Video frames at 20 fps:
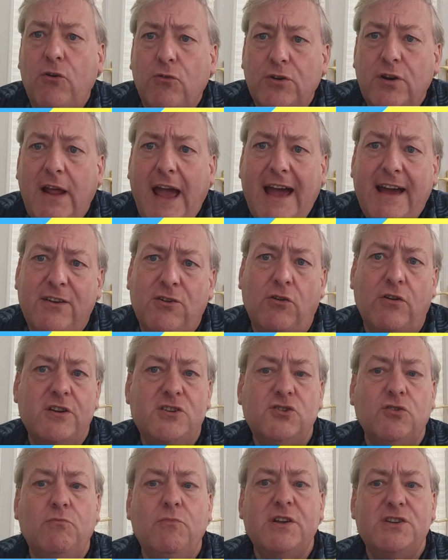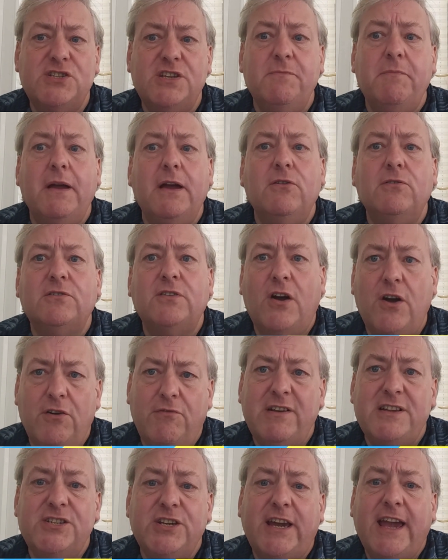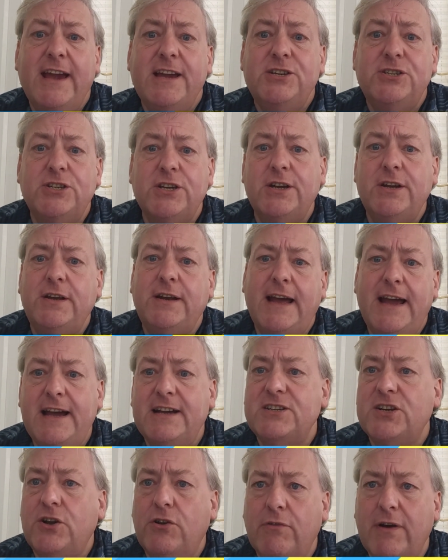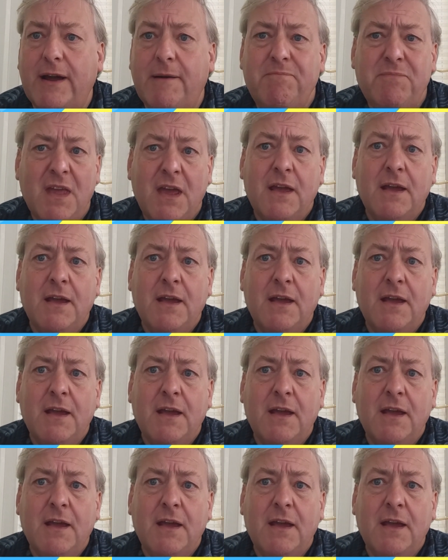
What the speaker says: and knowledge on which to build higher education and a career.